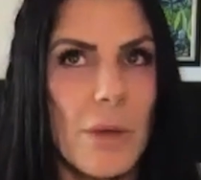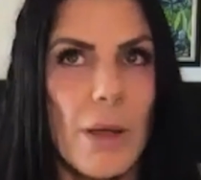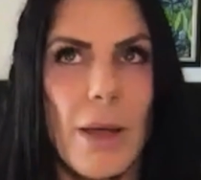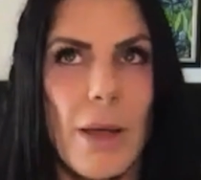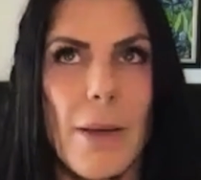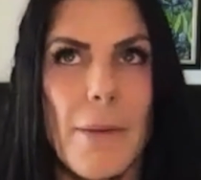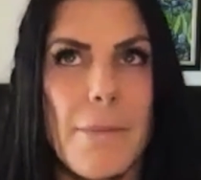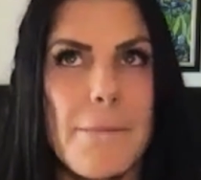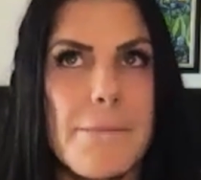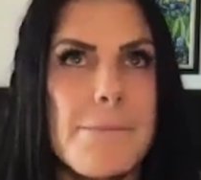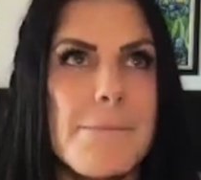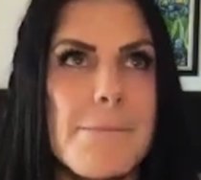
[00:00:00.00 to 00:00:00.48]

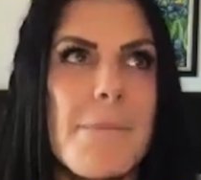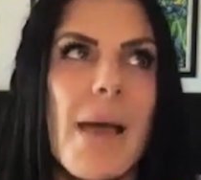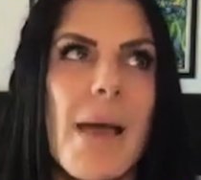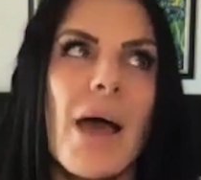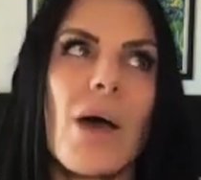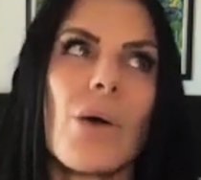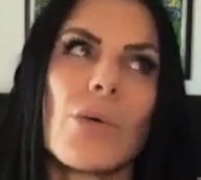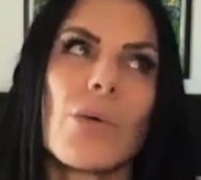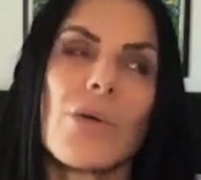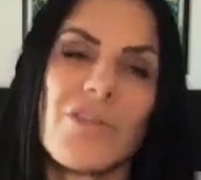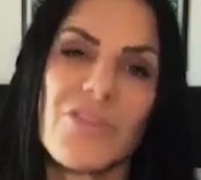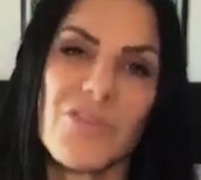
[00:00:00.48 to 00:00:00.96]

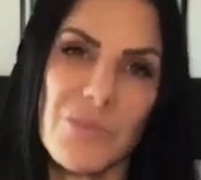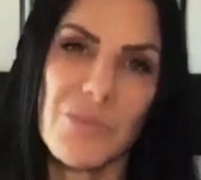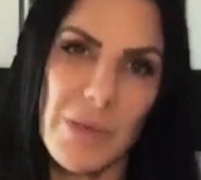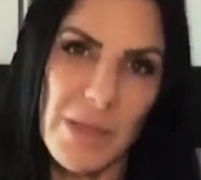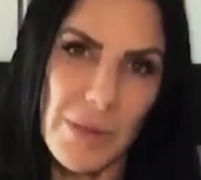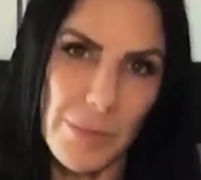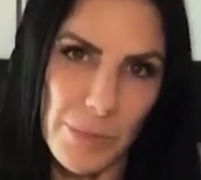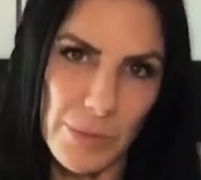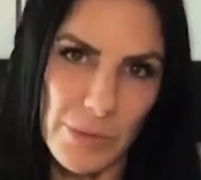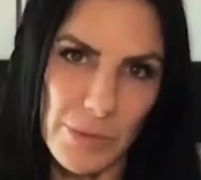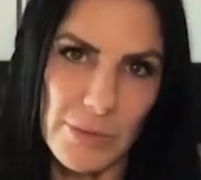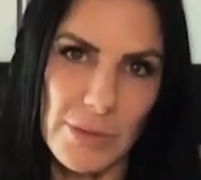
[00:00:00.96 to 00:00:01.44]
amount of
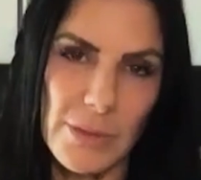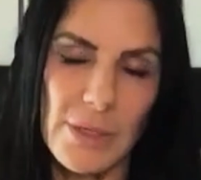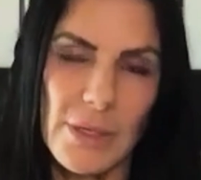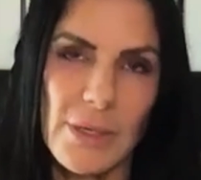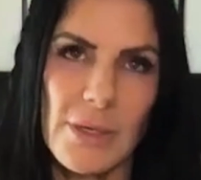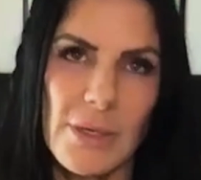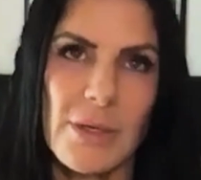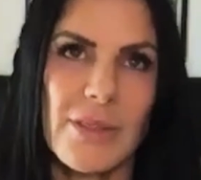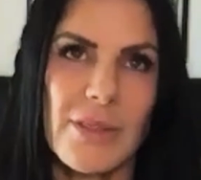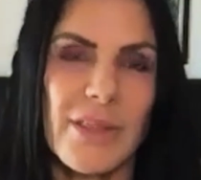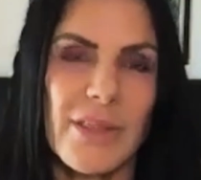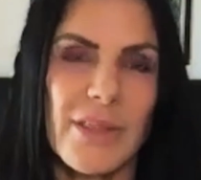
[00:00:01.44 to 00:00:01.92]
people
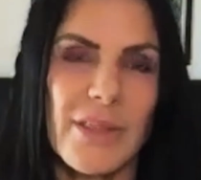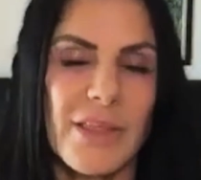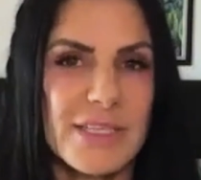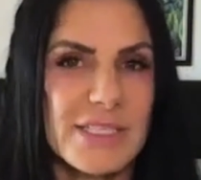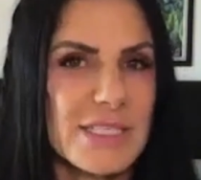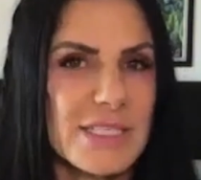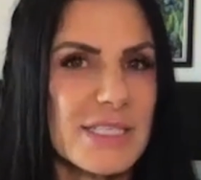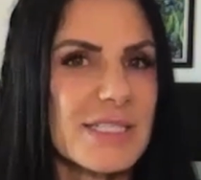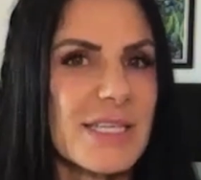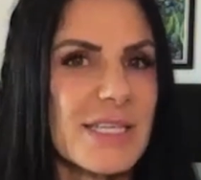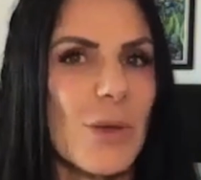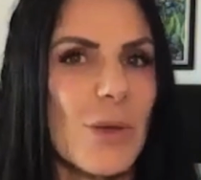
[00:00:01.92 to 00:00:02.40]
that
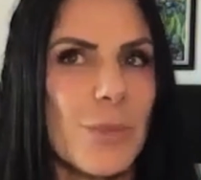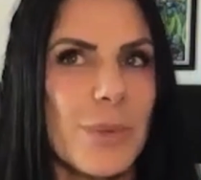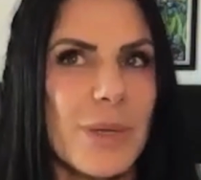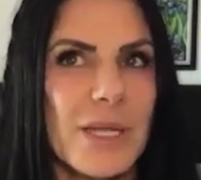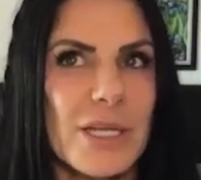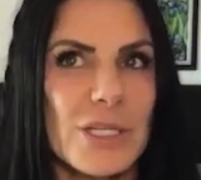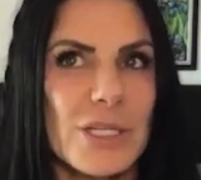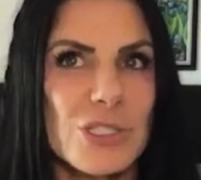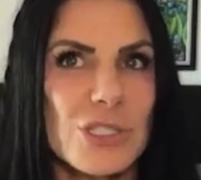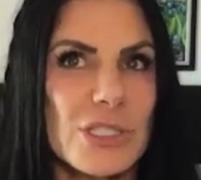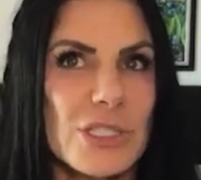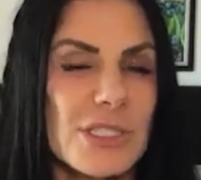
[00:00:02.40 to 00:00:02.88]
this is
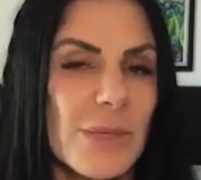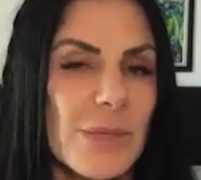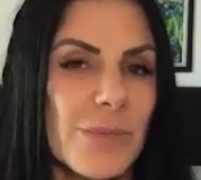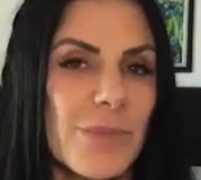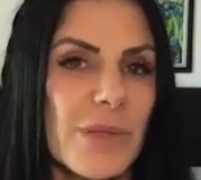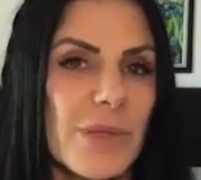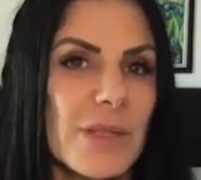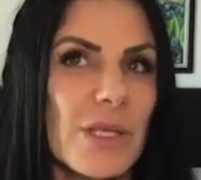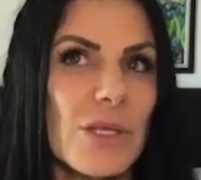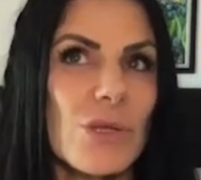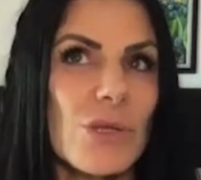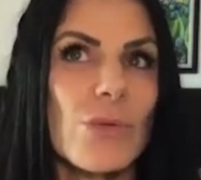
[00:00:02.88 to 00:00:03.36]
helping is just
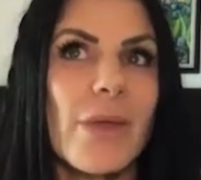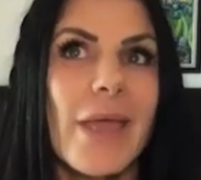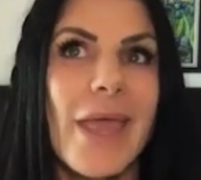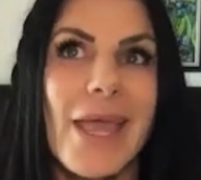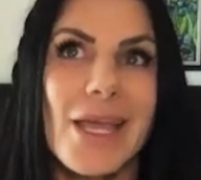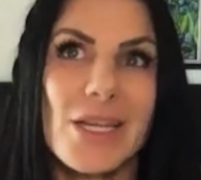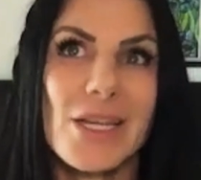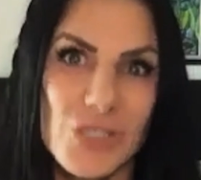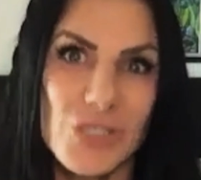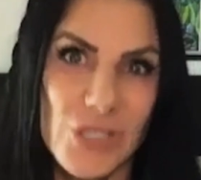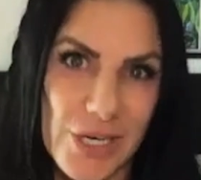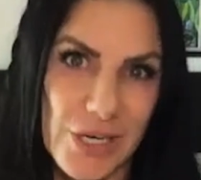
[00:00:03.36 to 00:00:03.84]
something that you
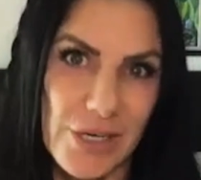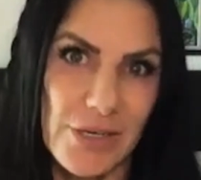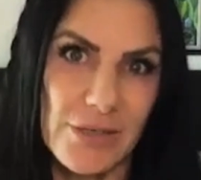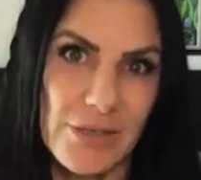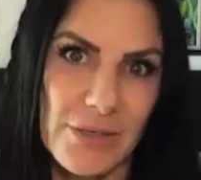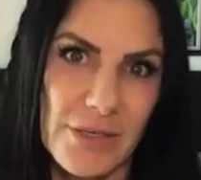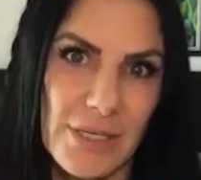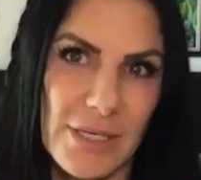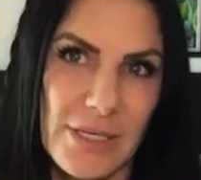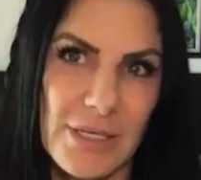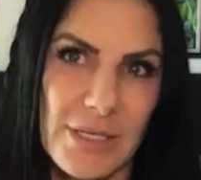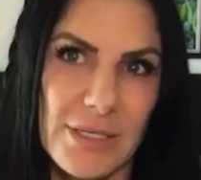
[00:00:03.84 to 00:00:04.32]
can't share.
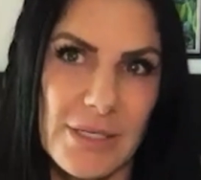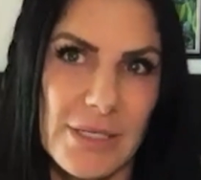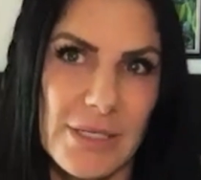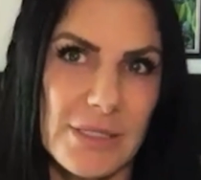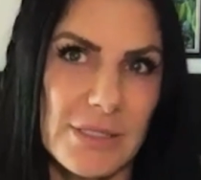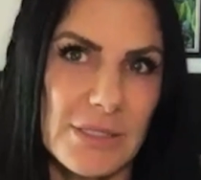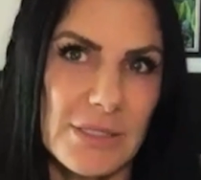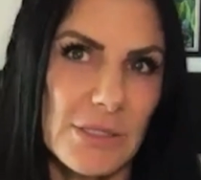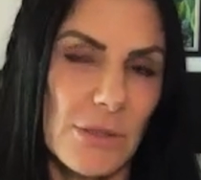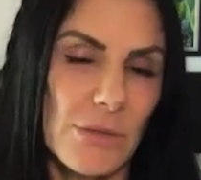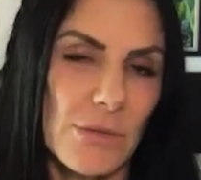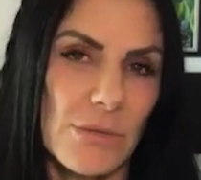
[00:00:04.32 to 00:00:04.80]
And
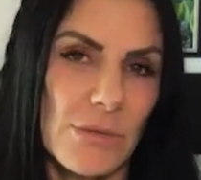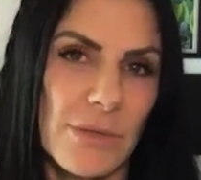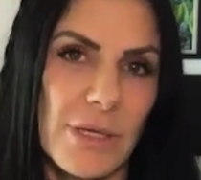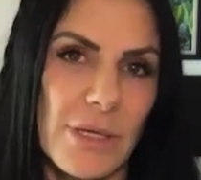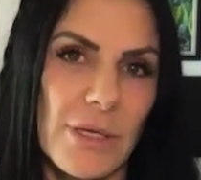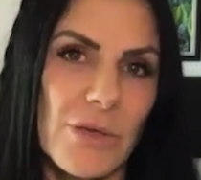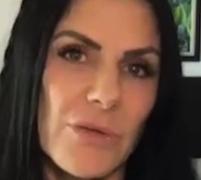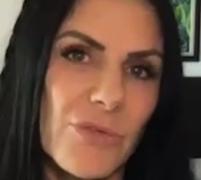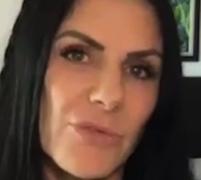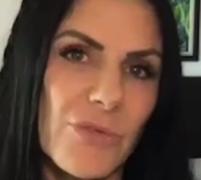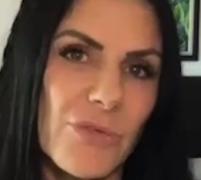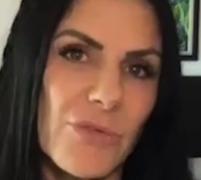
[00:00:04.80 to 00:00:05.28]
so
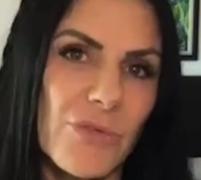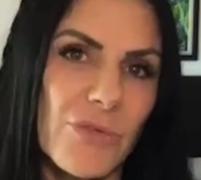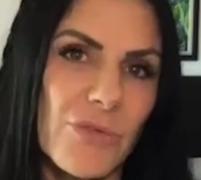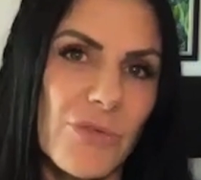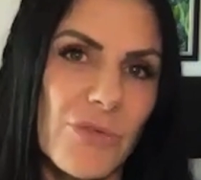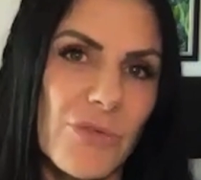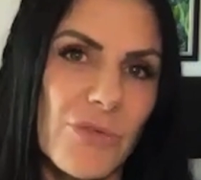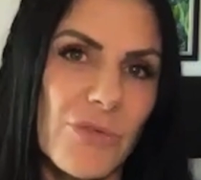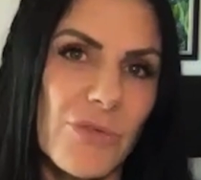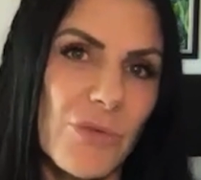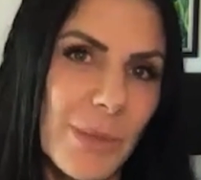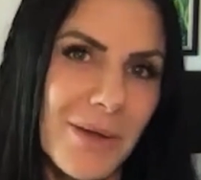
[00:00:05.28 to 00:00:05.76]
thank you
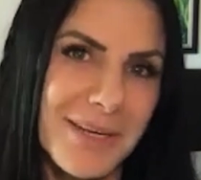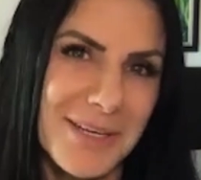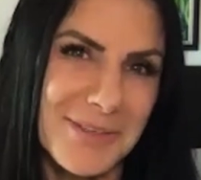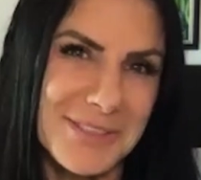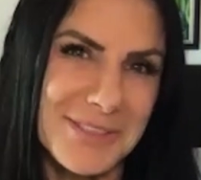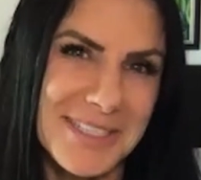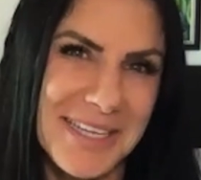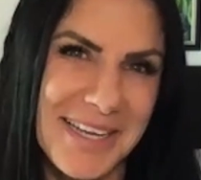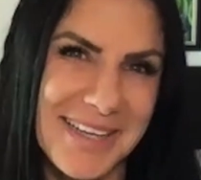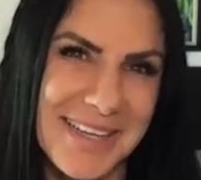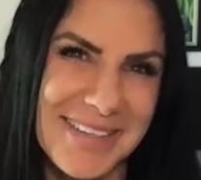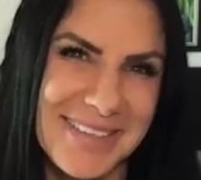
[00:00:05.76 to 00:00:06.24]
for being
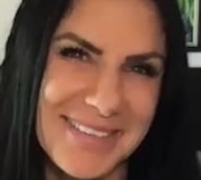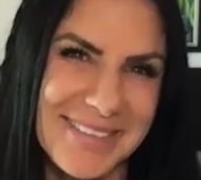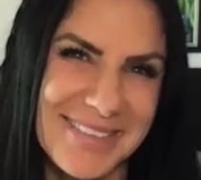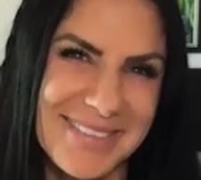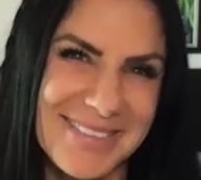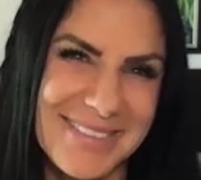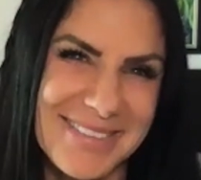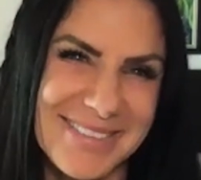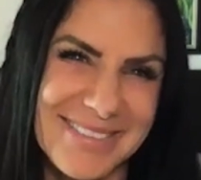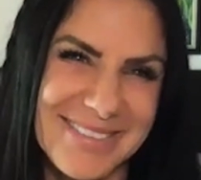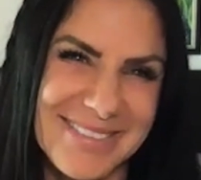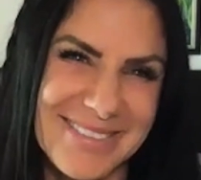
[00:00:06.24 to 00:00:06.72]
on here
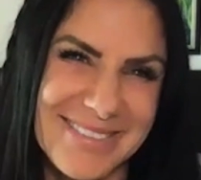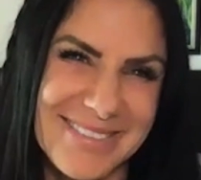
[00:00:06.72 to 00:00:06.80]
today.